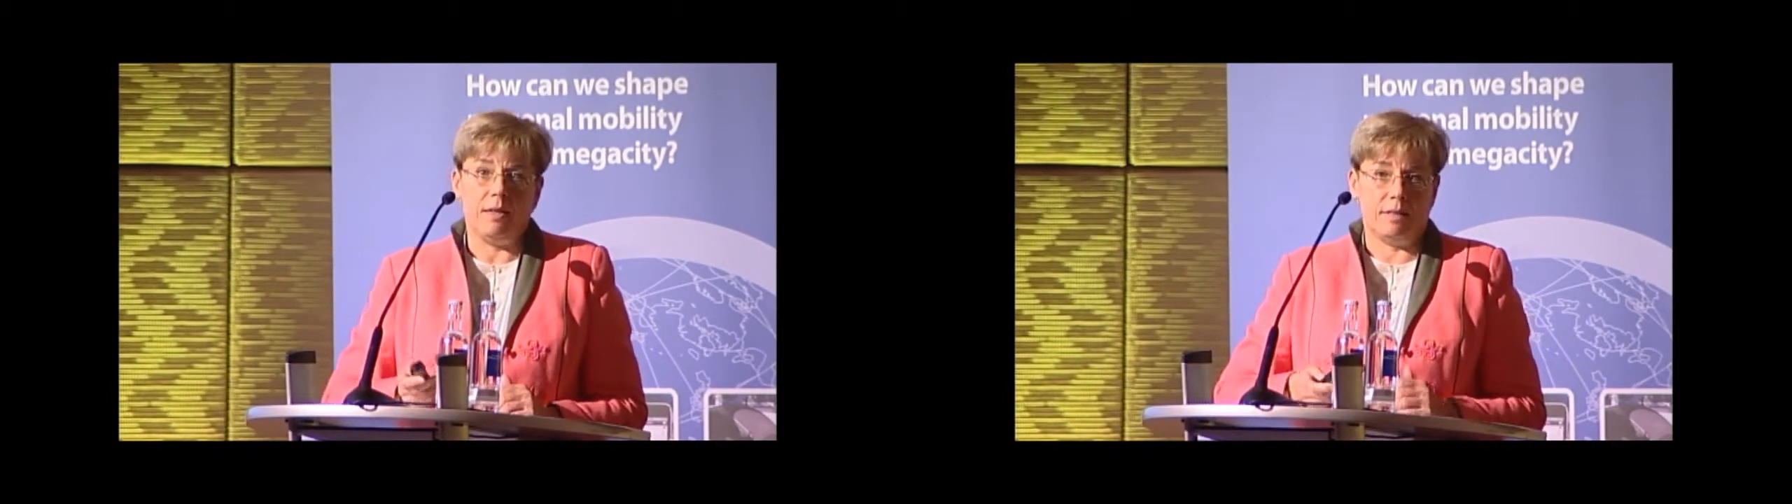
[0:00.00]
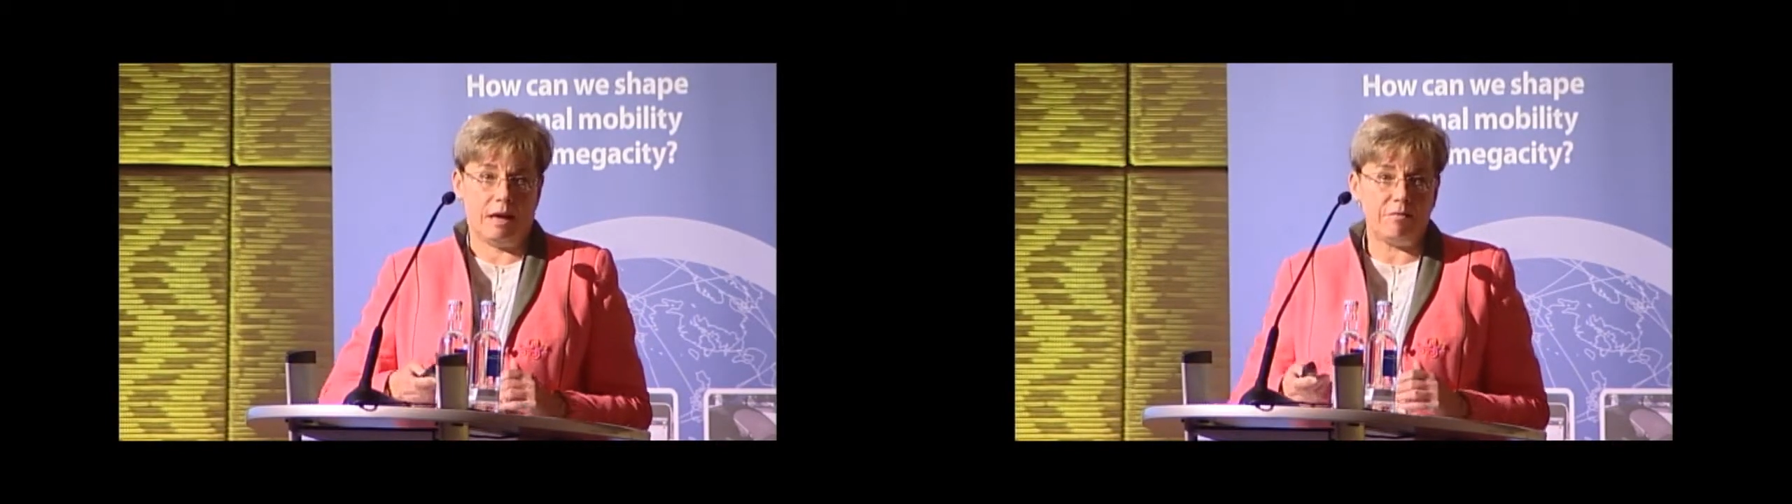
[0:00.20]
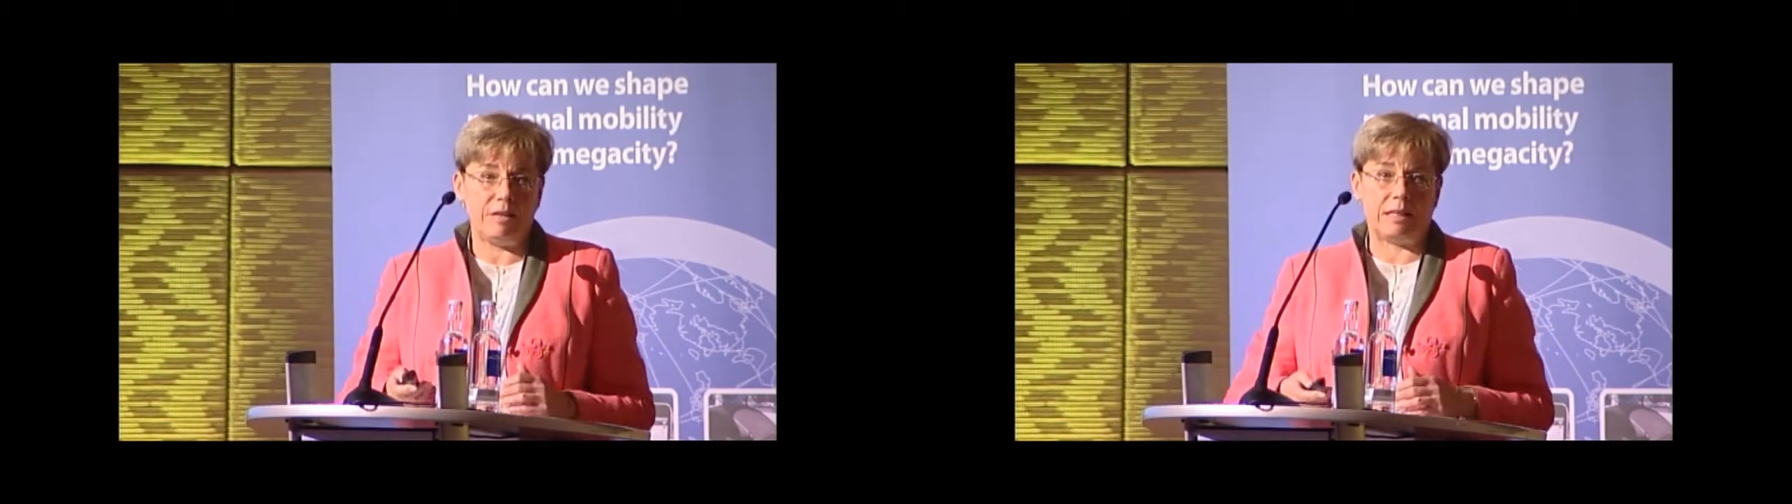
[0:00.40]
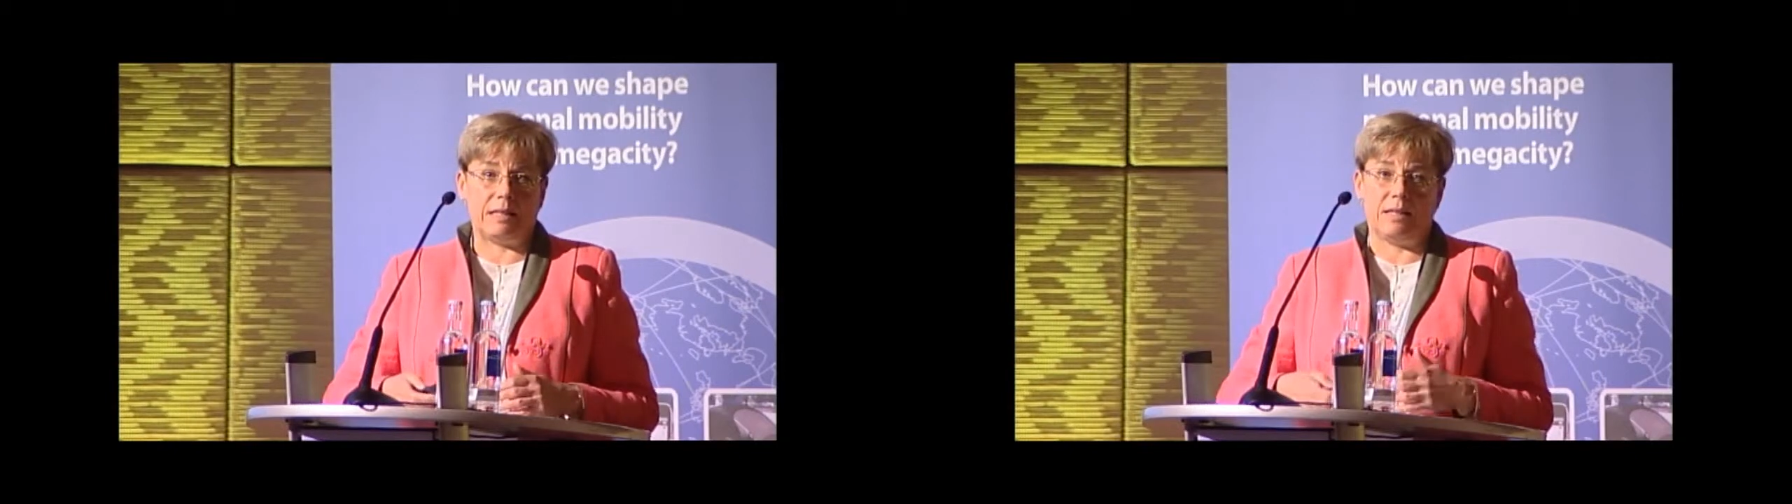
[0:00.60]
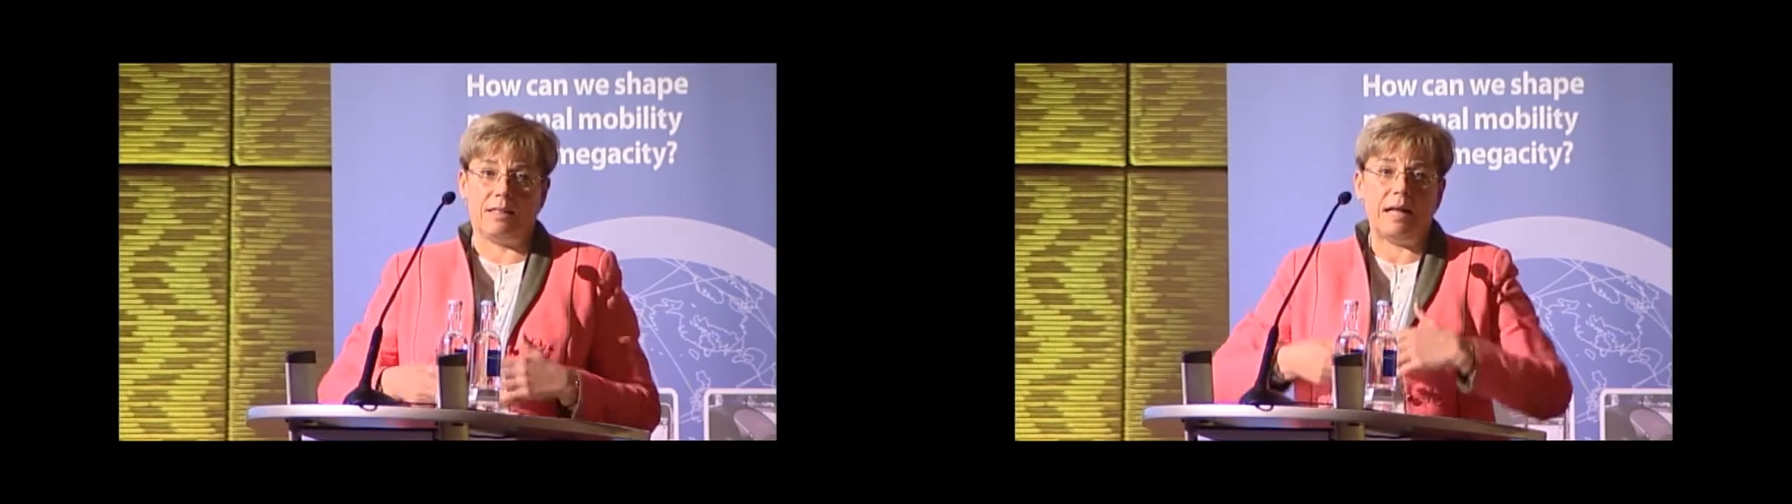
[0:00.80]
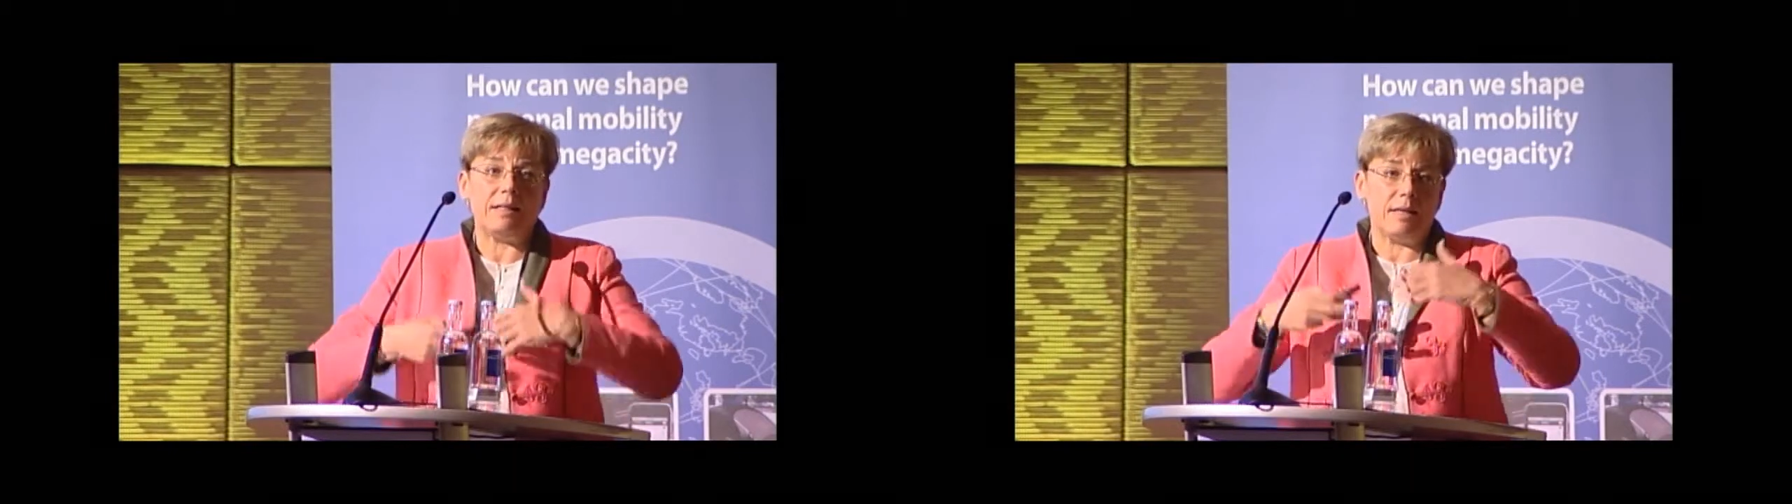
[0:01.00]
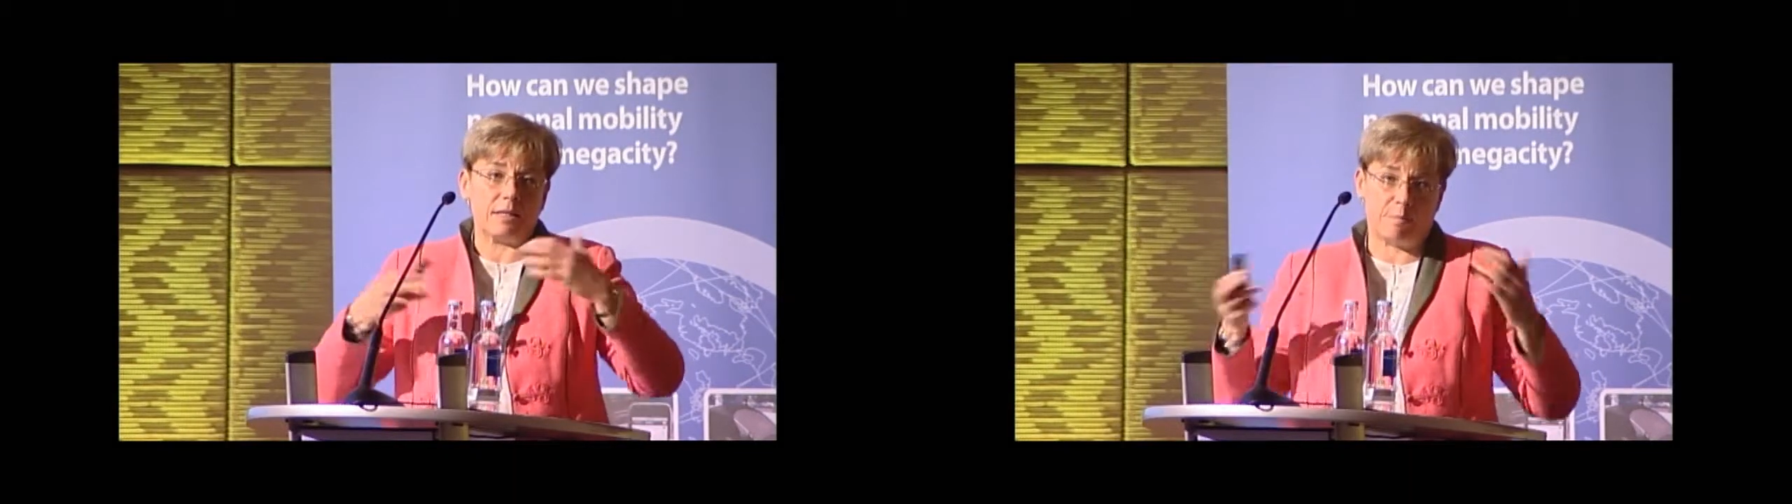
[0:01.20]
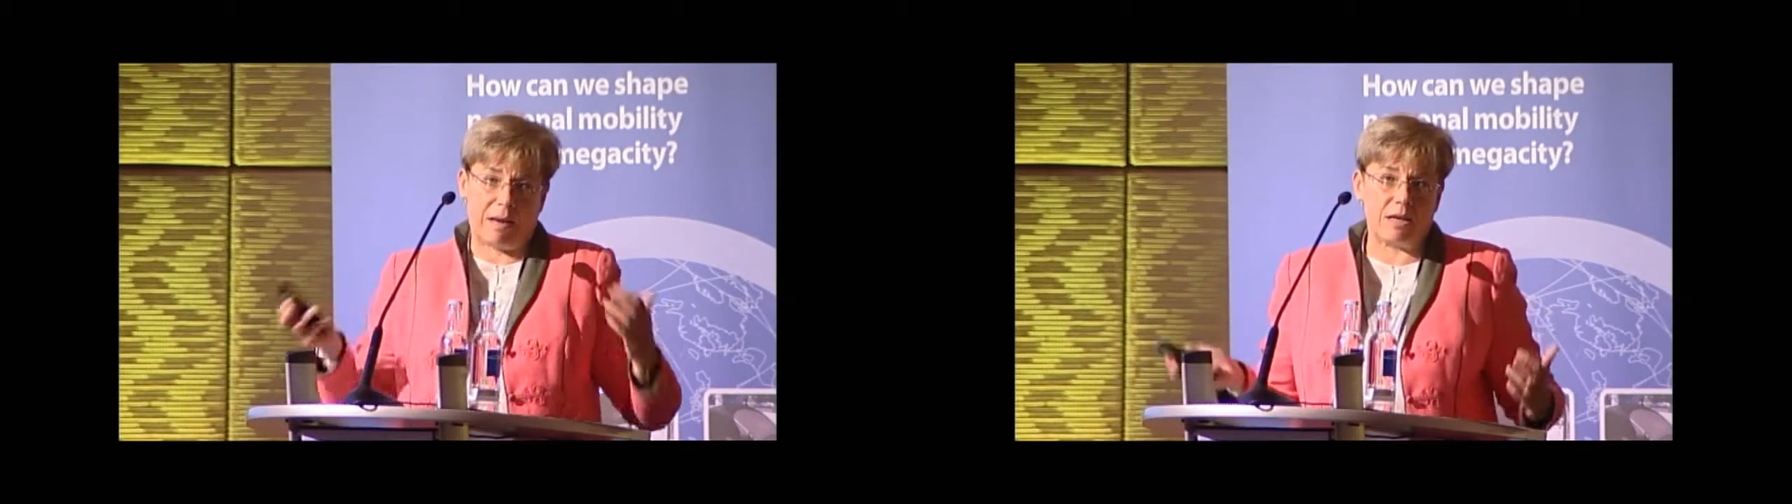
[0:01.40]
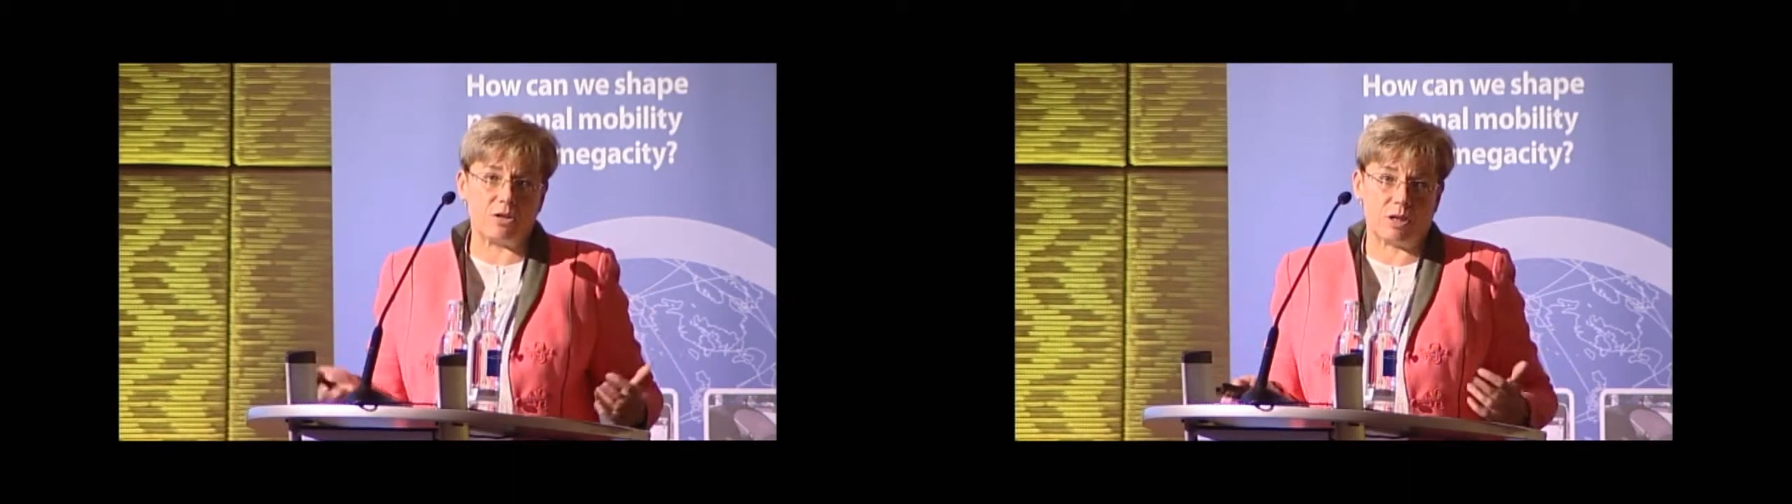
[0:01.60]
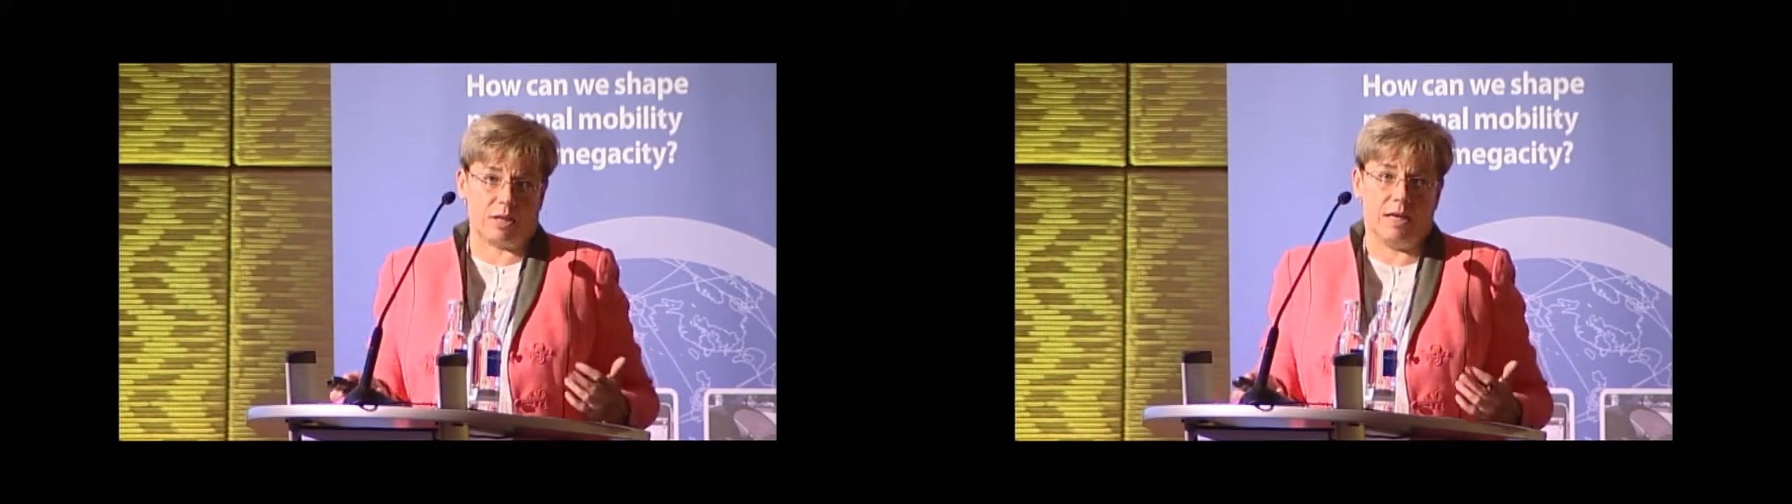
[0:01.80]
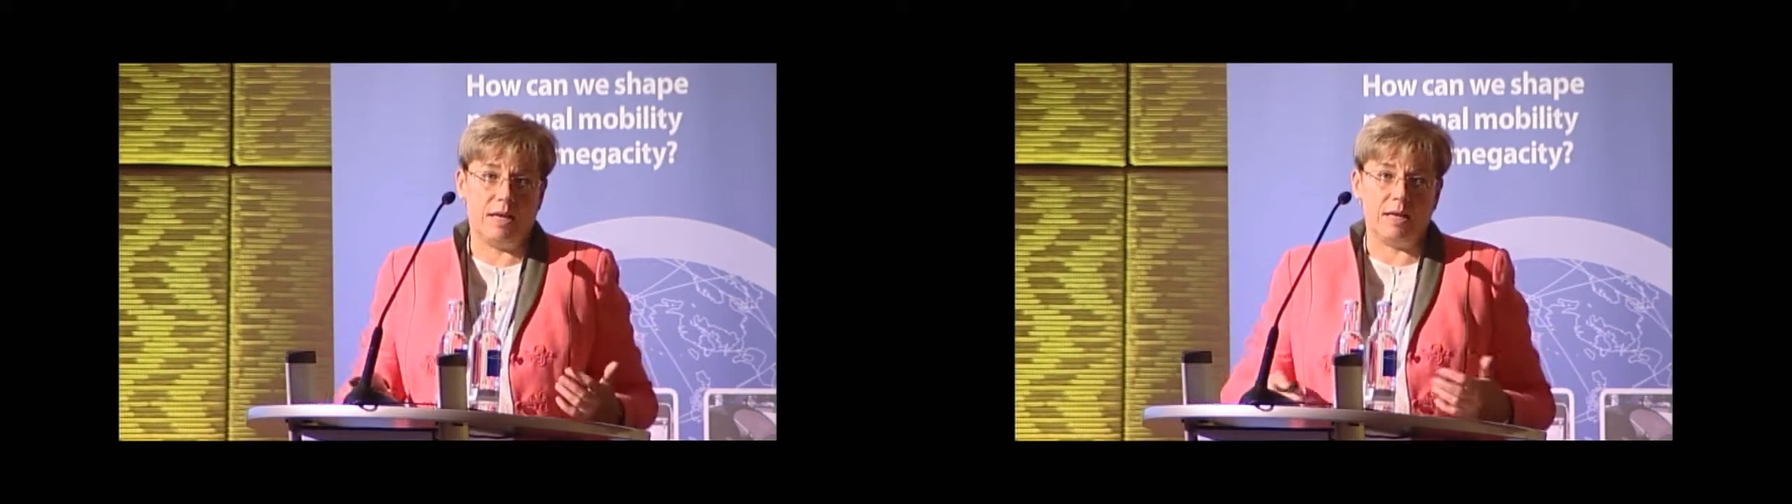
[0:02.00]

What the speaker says: Definitely, that expansion